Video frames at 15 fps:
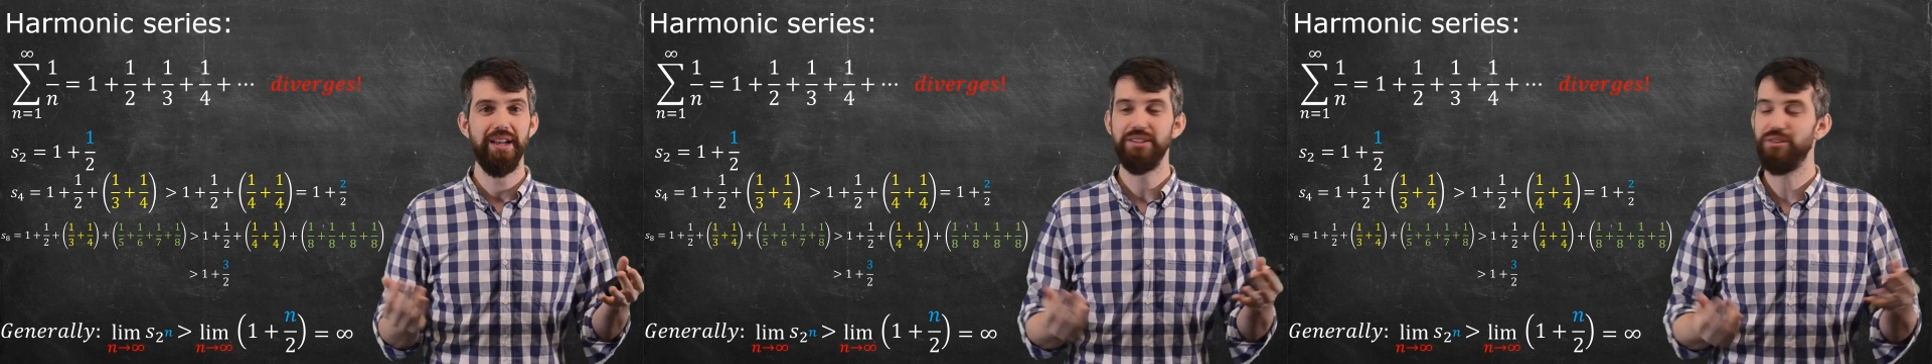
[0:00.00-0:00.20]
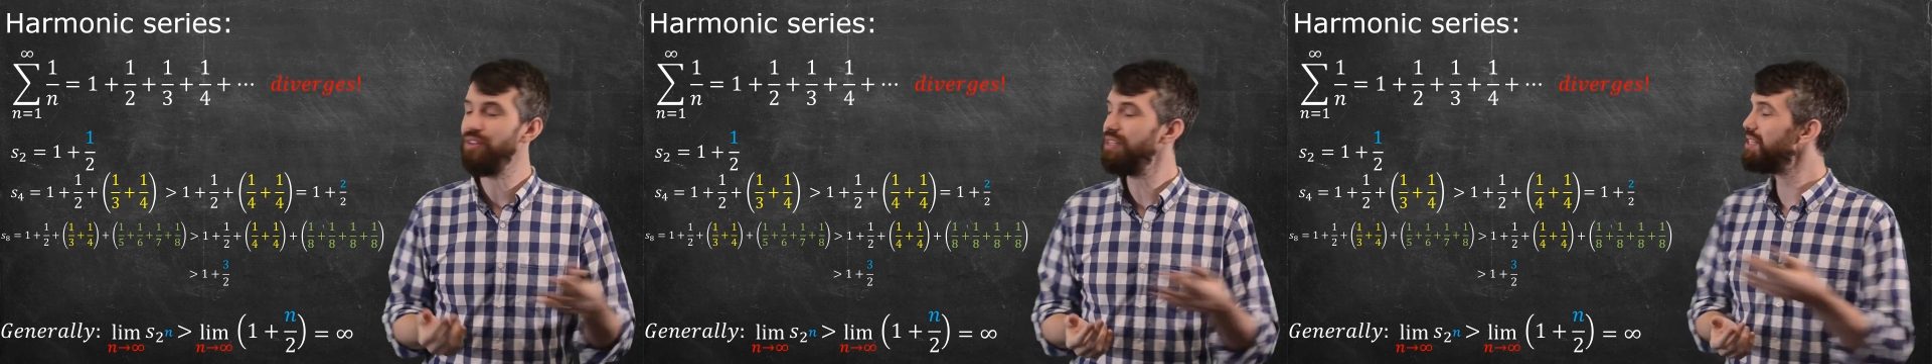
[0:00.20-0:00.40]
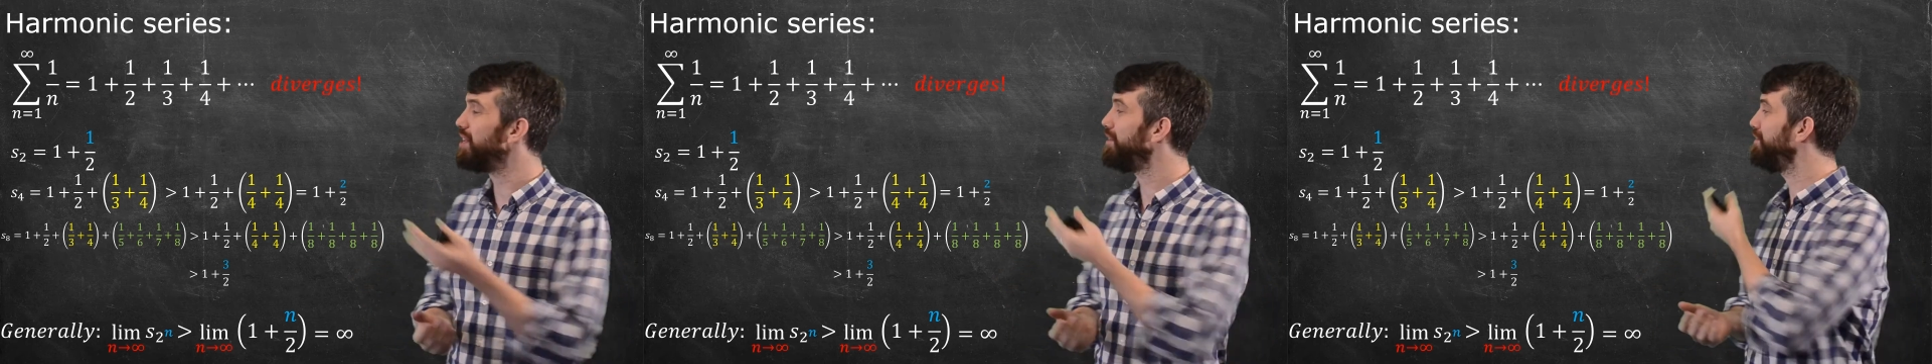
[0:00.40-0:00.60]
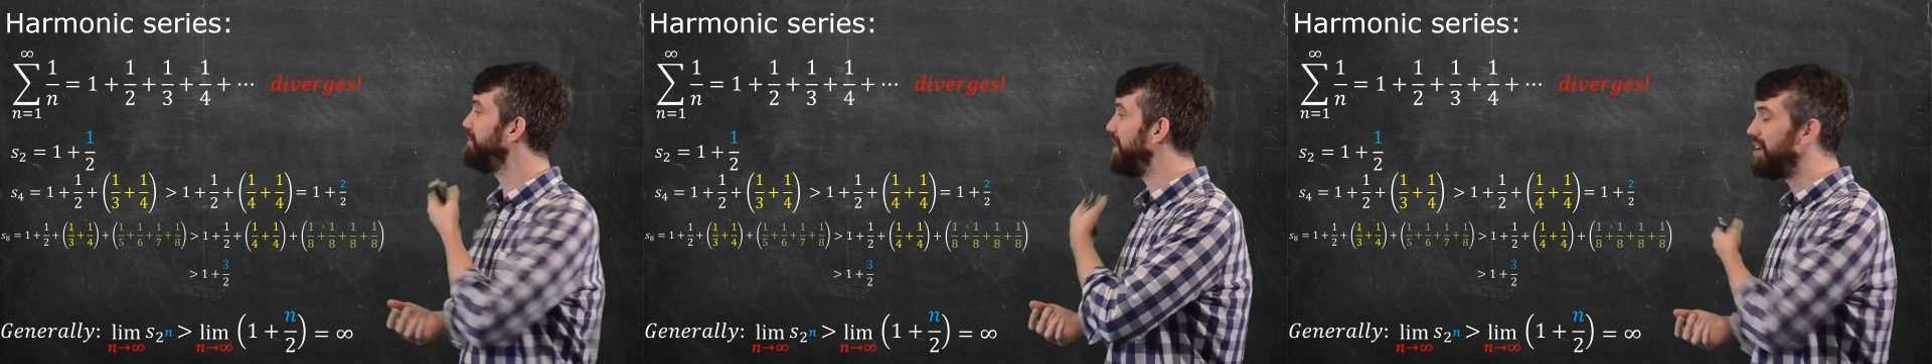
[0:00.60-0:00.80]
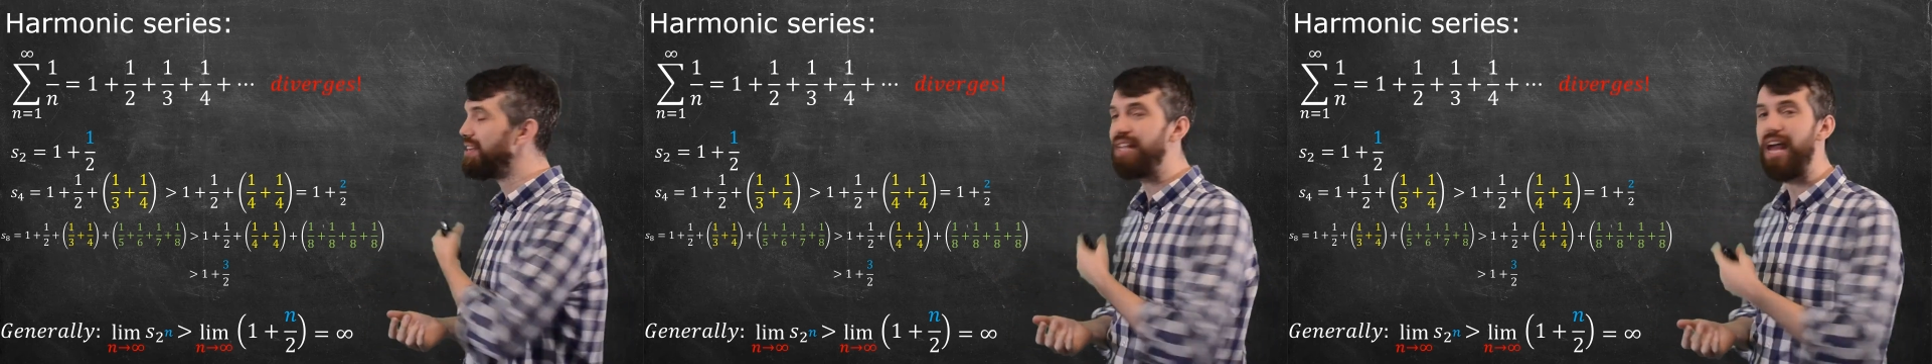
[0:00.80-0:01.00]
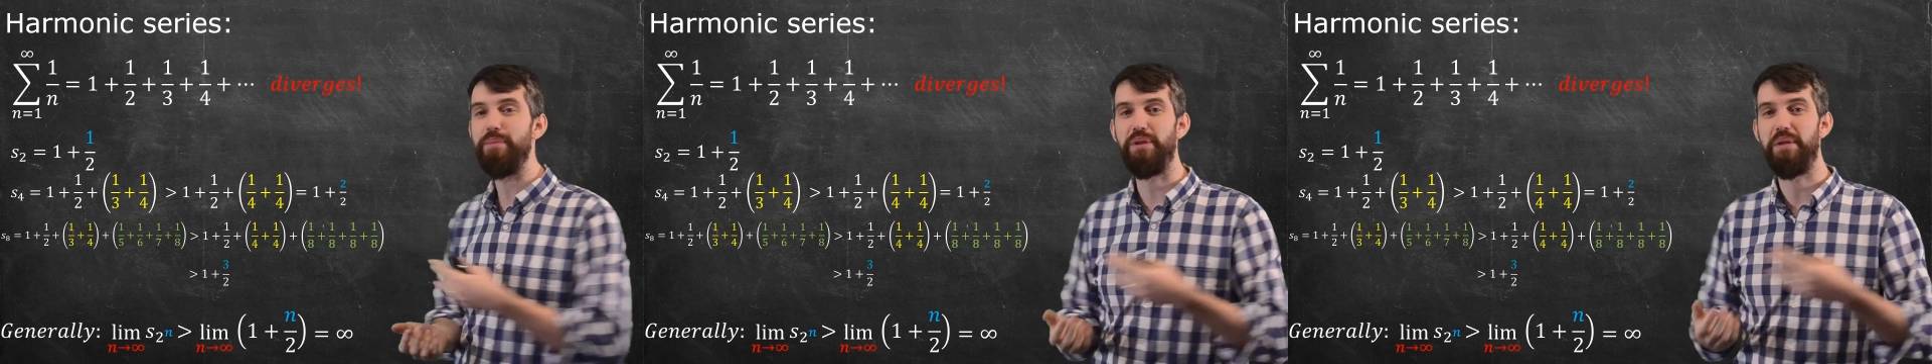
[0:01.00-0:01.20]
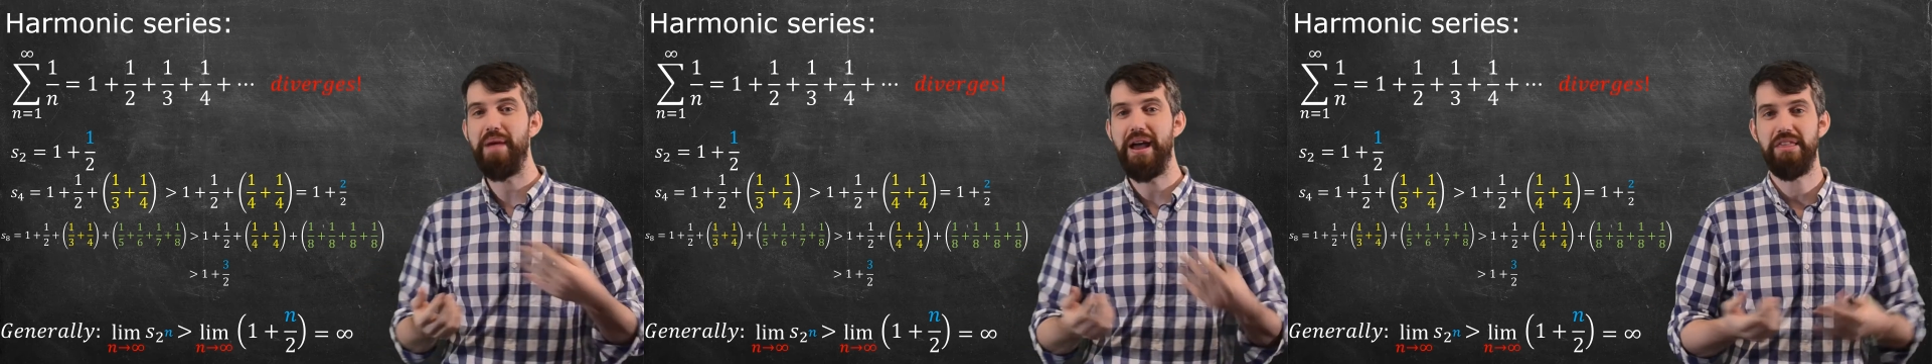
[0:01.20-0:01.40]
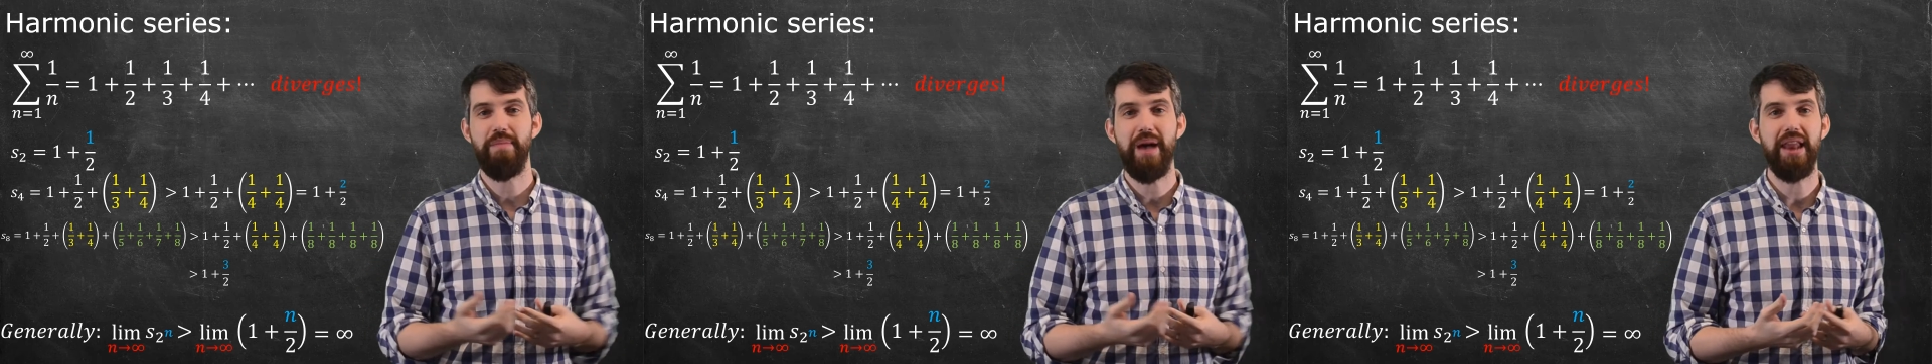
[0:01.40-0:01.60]
So this is a fun example of
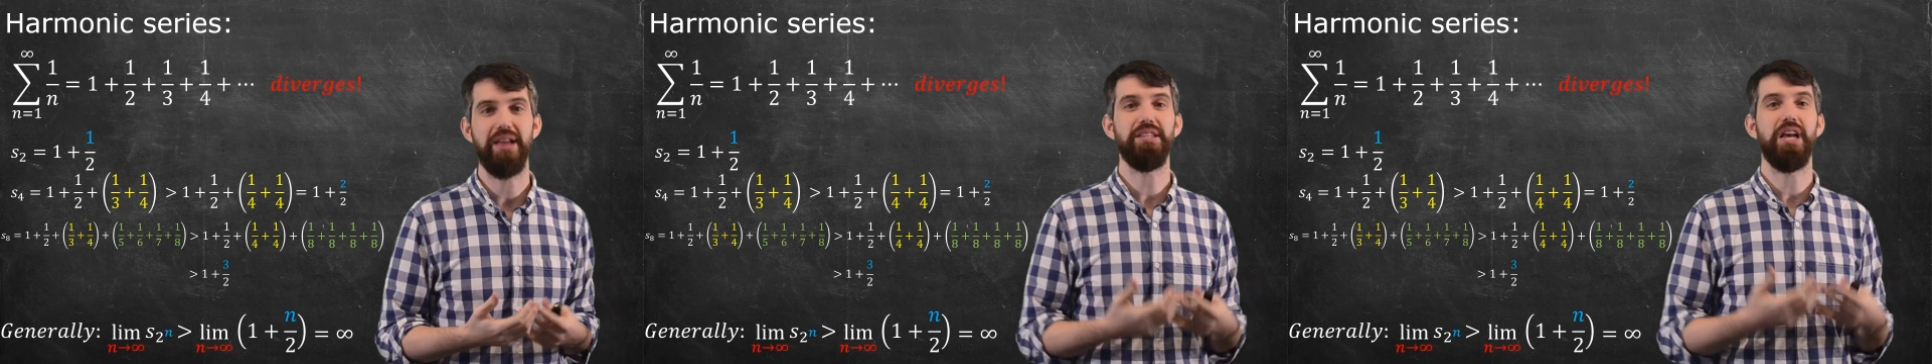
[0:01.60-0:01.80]
mathematics